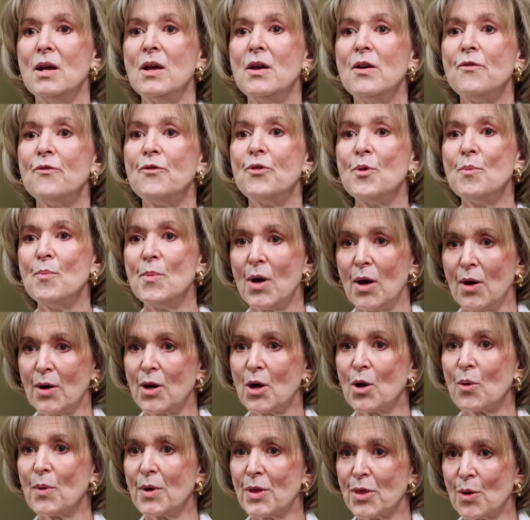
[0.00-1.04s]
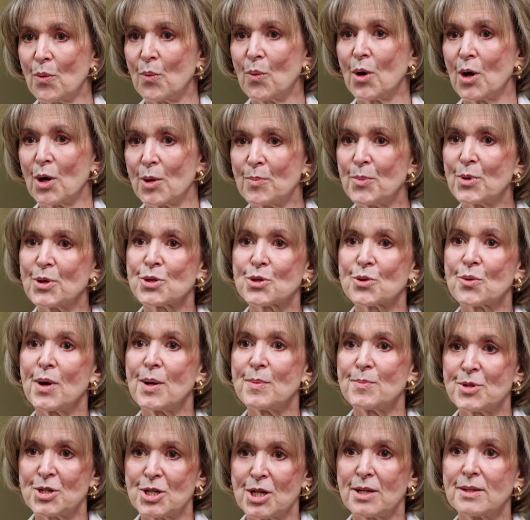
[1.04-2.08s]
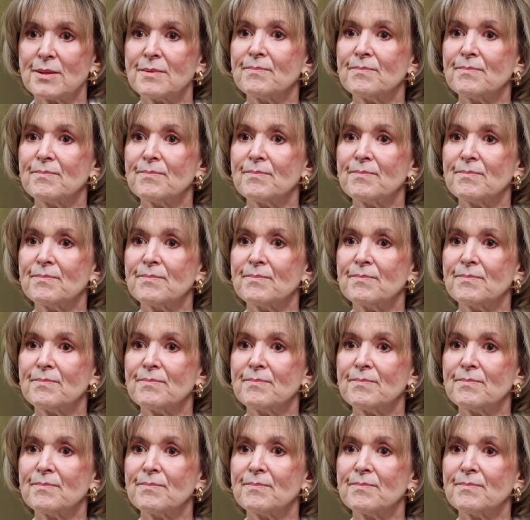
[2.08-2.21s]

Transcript: familiar with the word prescription.